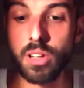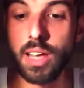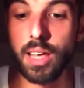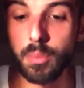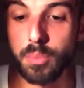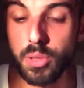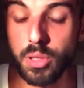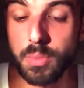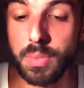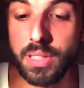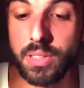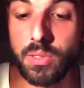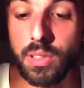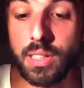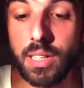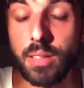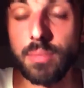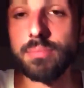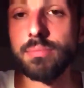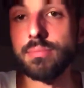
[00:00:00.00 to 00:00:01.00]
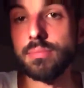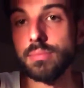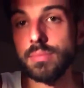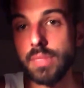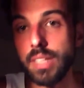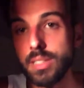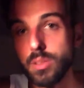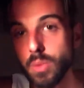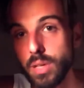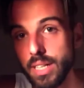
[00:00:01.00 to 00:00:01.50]
help you the best right now.
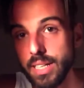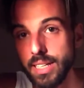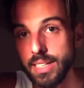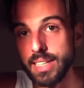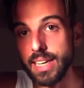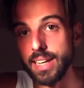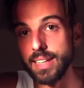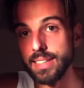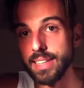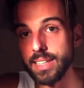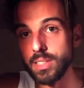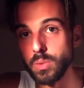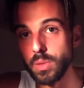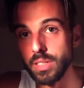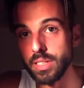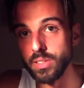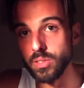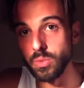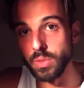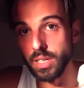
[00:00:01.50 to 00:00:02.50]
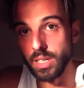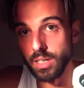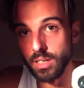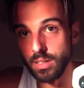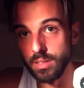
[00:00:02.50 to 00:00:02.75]
That's what I need to add. That's why this ring